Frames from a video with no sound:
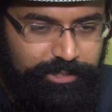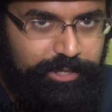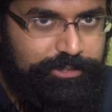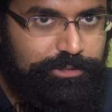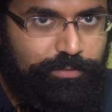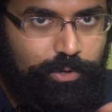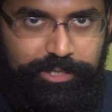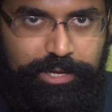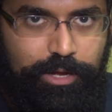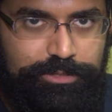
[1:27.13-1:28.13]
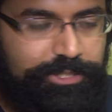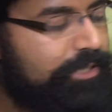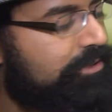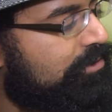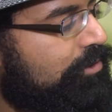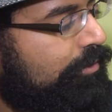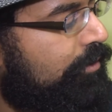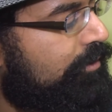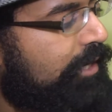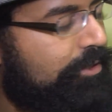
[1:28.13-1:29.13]
the Nexus 4 or the Galaxy Nexus
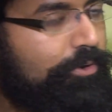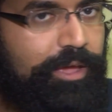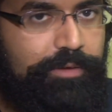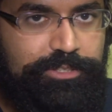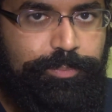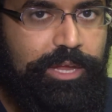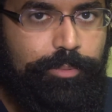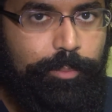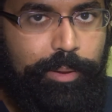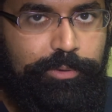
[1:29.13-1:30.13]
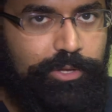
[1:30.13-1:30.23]
that don't have expandable memory.